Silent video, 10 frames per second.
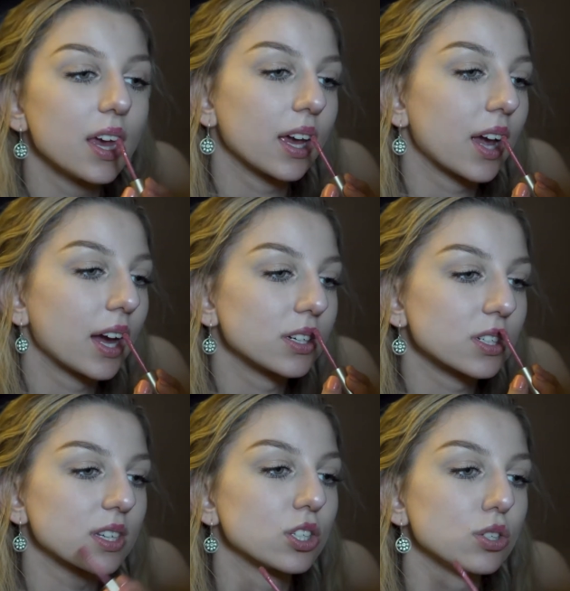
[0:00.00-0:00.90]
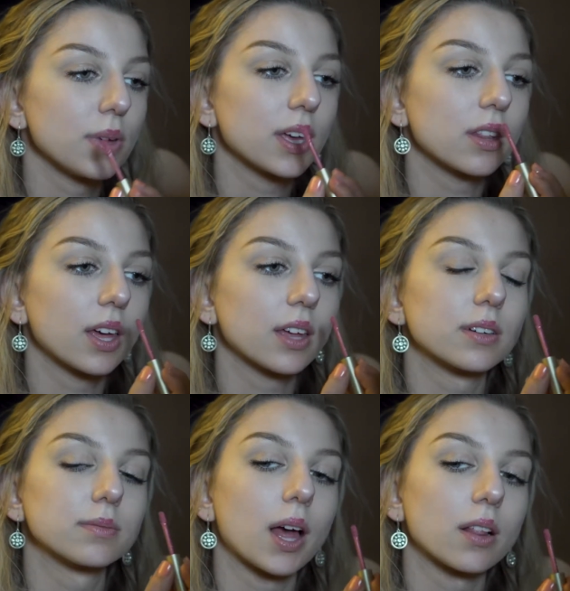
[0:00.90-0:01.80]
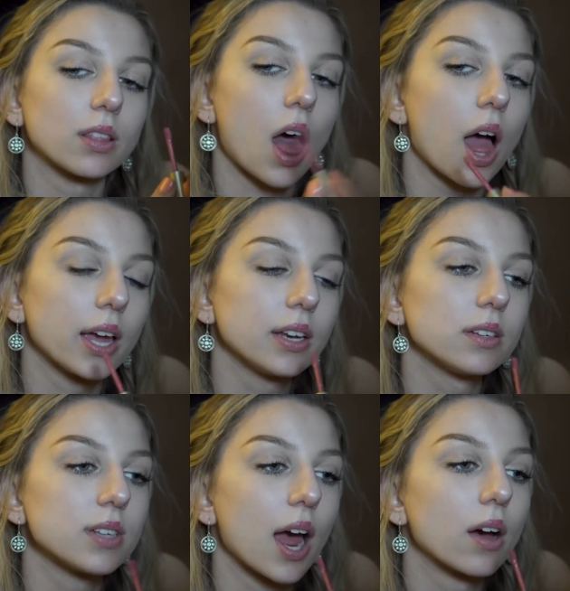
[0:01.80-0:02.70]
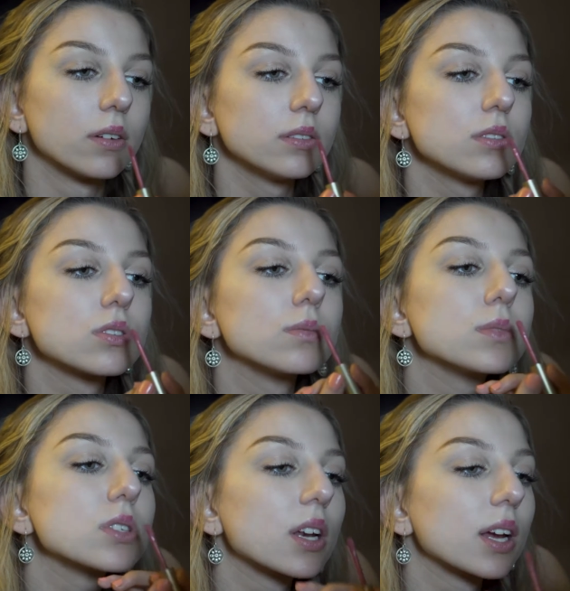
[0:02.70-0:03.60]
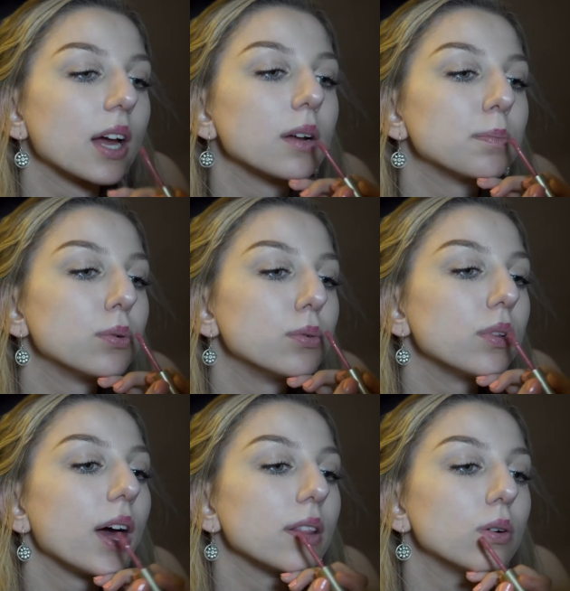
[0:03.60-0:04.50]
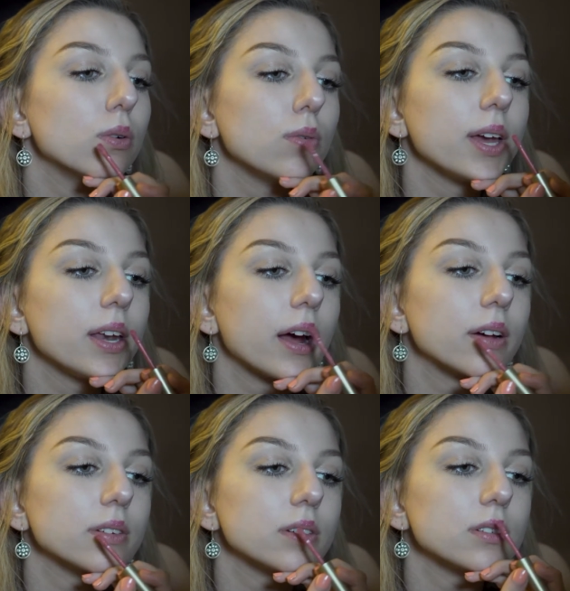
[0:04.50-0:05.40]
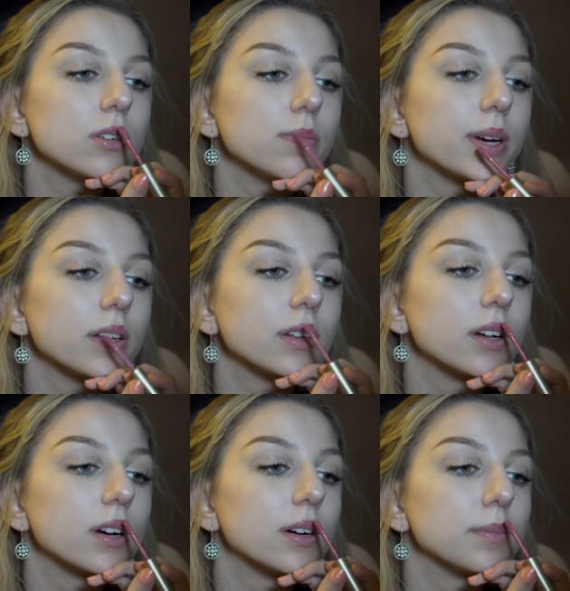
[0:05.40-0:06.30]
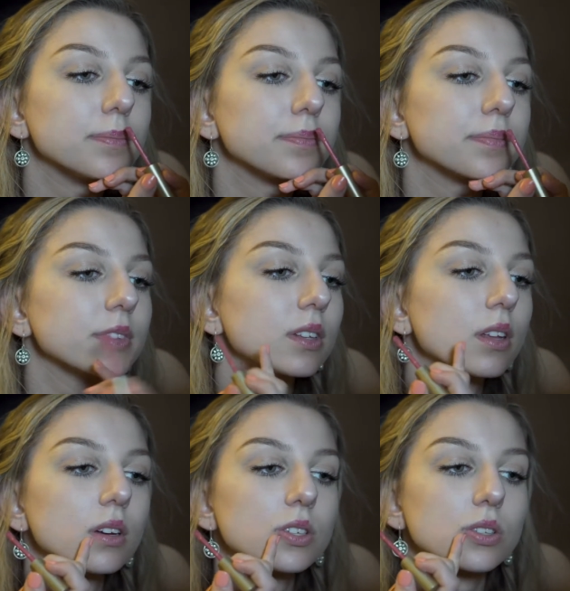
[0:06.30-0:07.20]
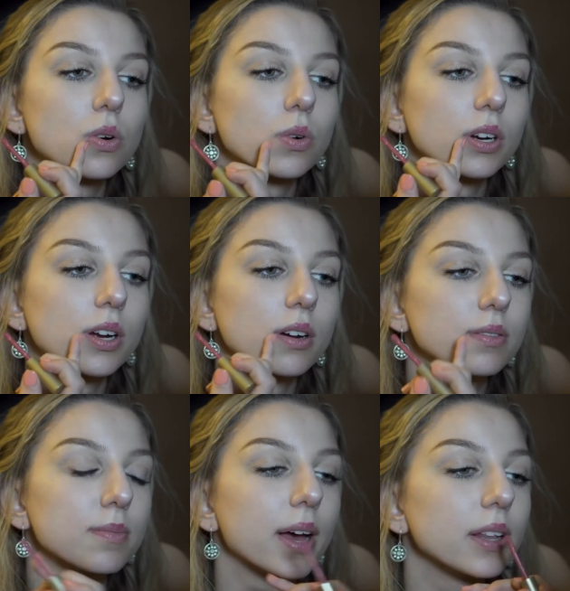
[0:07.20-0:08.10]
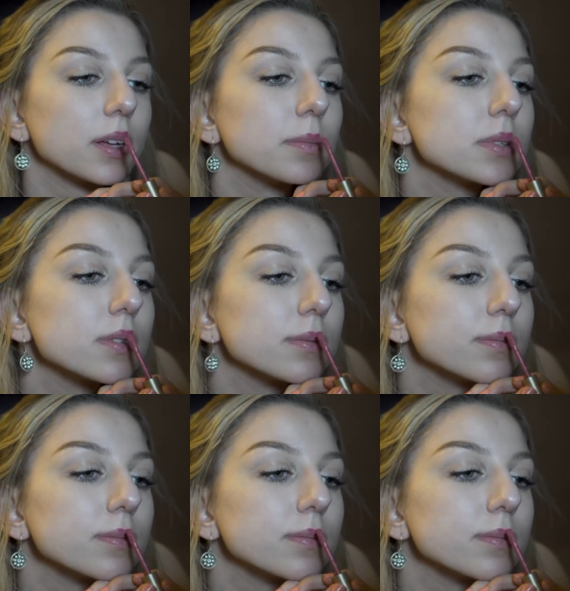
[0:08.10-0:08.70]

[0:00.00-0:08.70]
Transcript: it kind of just lets you make like that line down. So I'm just going to kind of pull that the whole way down to my, to the corner of my lips.